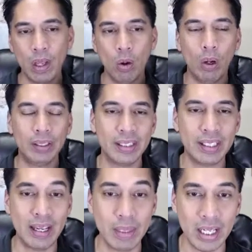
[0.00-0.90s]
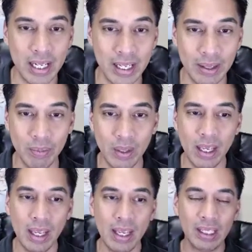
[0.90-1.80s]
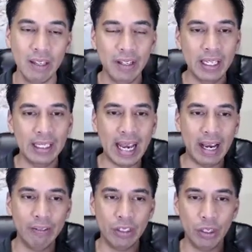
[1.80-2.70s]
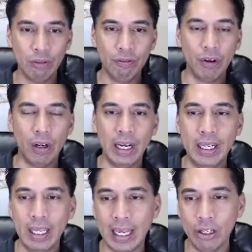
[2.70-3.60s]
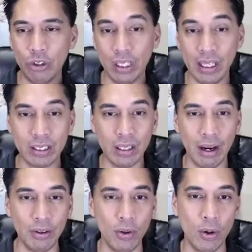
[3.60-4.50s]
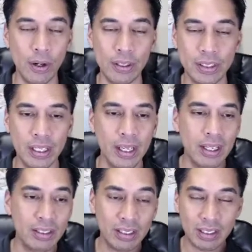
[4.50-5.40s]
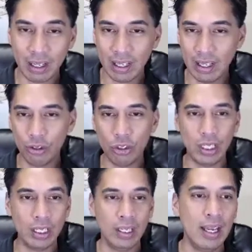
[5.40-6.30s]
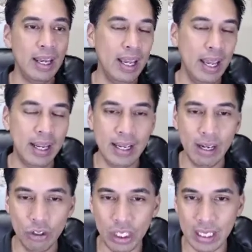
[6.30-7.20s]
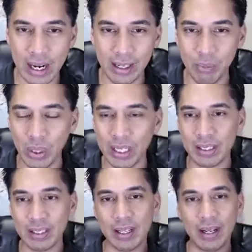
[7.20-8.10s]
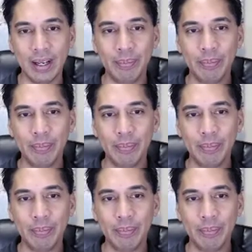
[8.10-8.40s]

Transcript: while at the same time giving an avenue for any energy that's not yours, stuck energy, any energy not in present time.